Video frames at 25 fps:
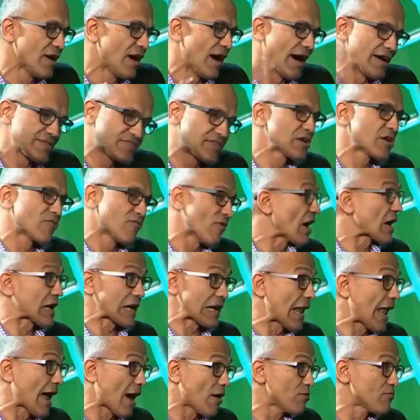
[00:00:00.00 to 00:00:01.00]
I think of our
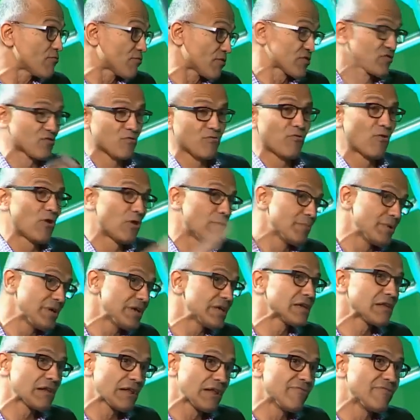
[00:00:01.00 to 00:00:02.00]
cloud, first of all,
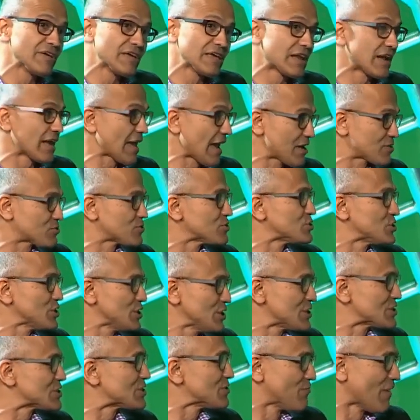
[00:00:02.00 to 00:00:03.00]
being living in a
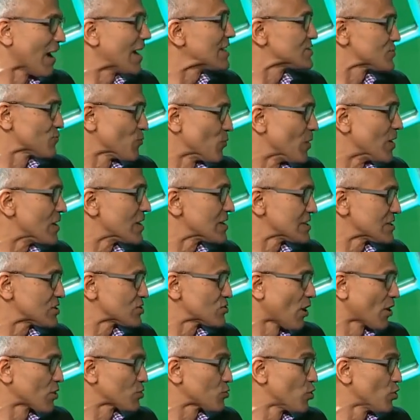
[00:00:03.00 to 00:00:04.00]
heterogeneous device world. It's
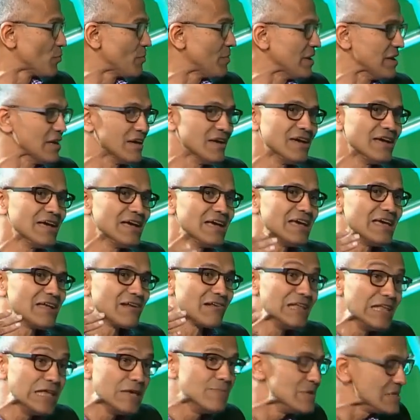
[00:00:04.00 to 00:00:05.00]
not going to be
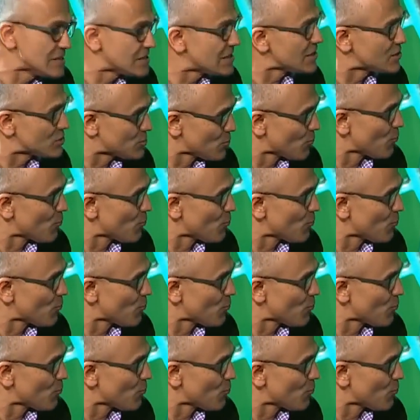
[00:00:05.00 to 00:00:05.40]
limited to